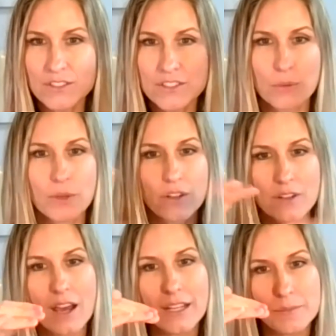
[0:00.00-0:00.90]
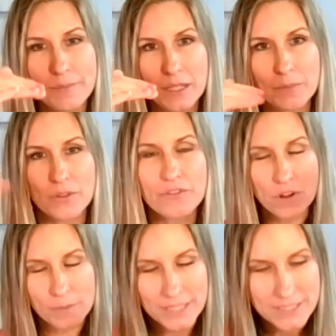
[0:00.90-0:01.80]
So when you're not in peak
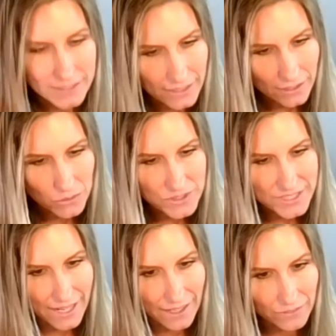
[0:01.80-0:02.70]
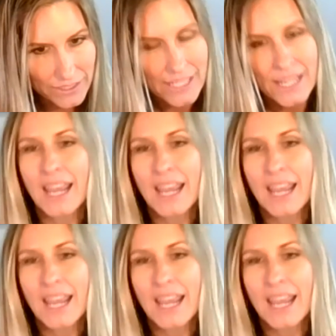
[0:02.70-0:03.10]
performance, it goes down